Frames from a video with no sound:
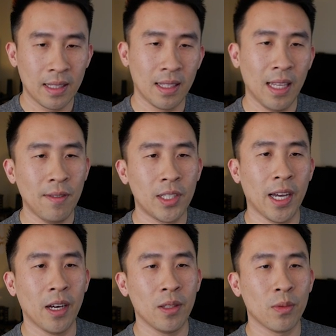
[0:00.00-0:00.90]
The left
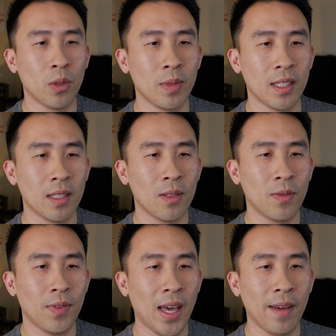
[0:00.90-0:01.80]
child will be this
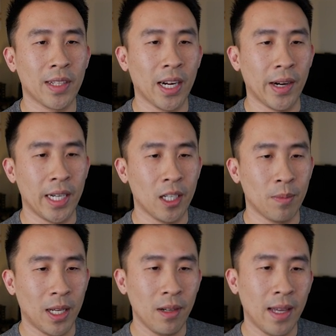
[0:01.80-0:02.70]
5 guy right here,
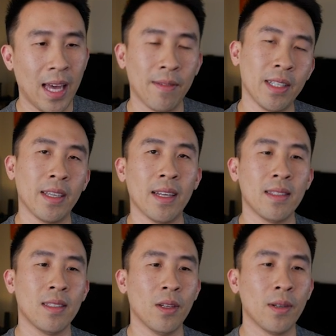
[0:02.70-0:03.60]
but I don't have it yet,
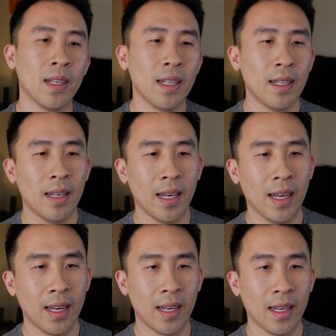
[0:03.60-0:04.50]
so uh,
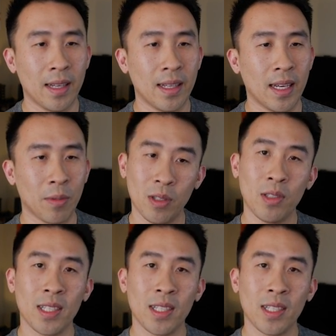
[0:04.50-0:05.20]
I'm going to